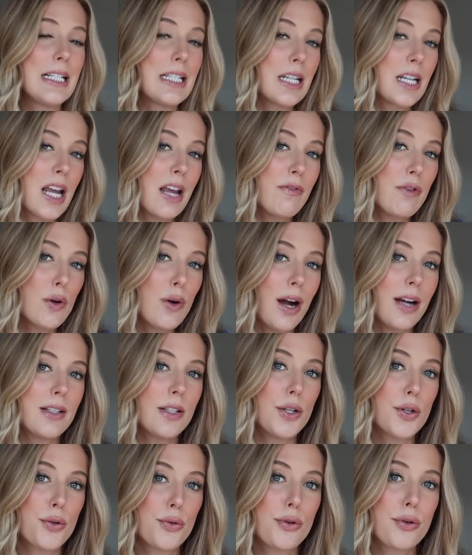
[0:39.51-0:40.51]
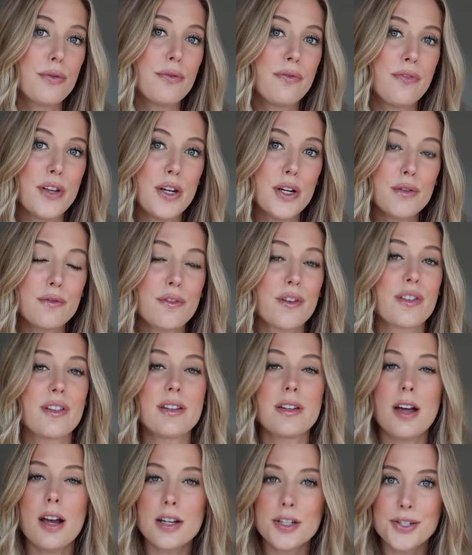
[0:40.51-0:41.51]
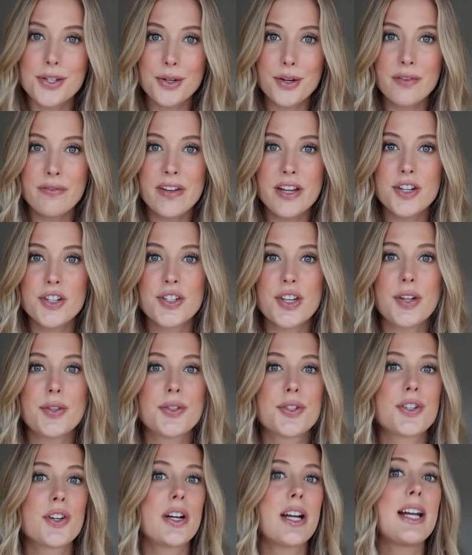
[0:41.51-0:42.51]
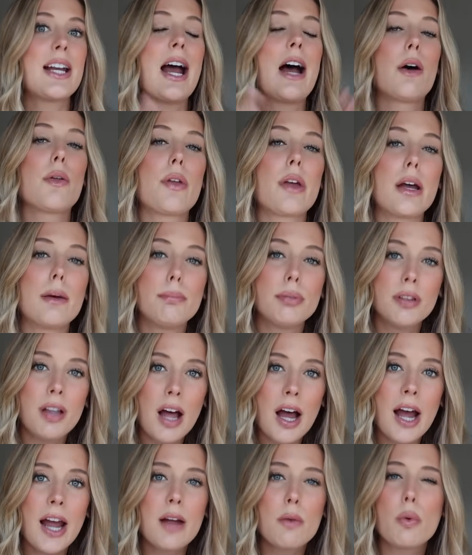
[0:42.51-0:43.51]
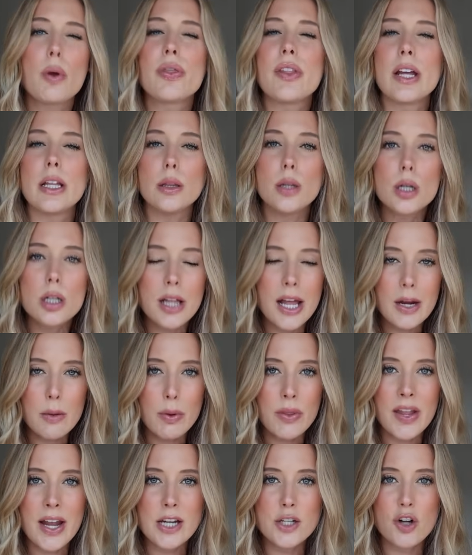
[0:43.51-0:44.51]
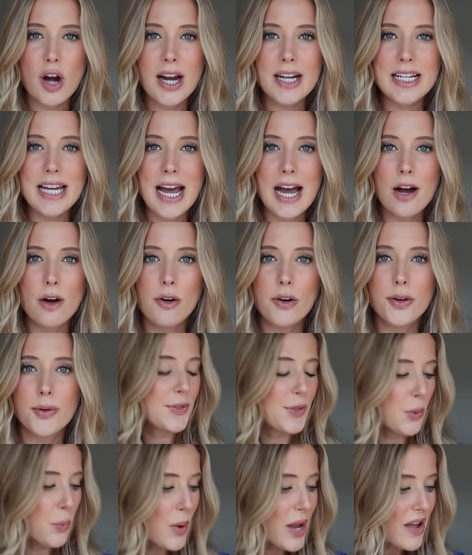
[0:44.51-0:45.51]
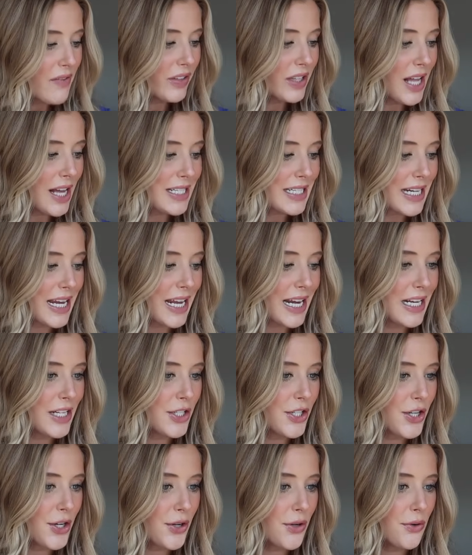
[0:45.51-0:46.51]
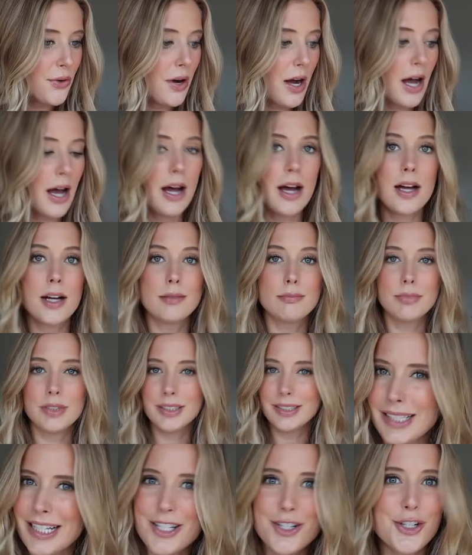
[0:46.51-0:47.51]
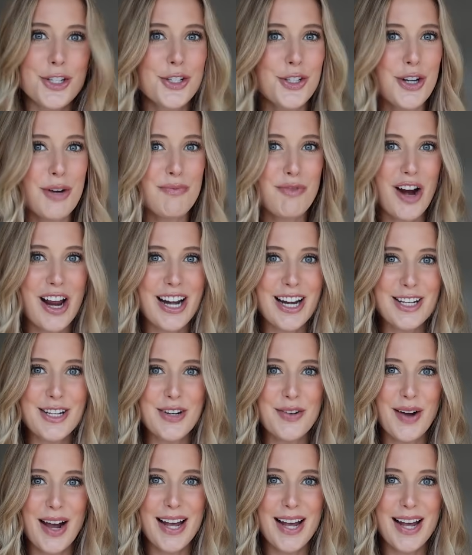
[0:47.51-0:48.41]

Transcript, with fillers: to give you guys a true feel for the texture of each sunscreen, how they apply, what they look like when they dry down. So we have a lot to get into. Um, let's just jump right into